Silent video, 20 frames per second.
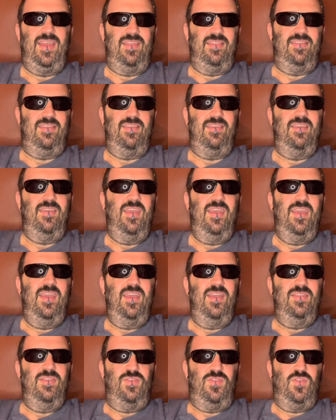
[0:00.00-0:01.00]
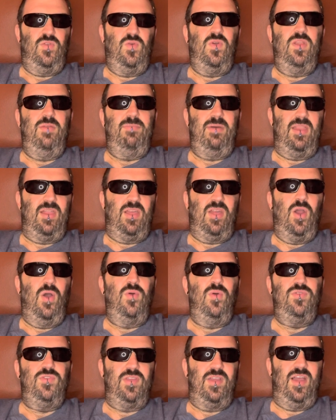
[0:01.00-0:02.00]
It's a story about a
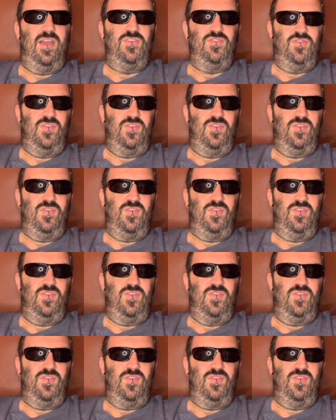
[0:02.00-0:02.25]
coach that got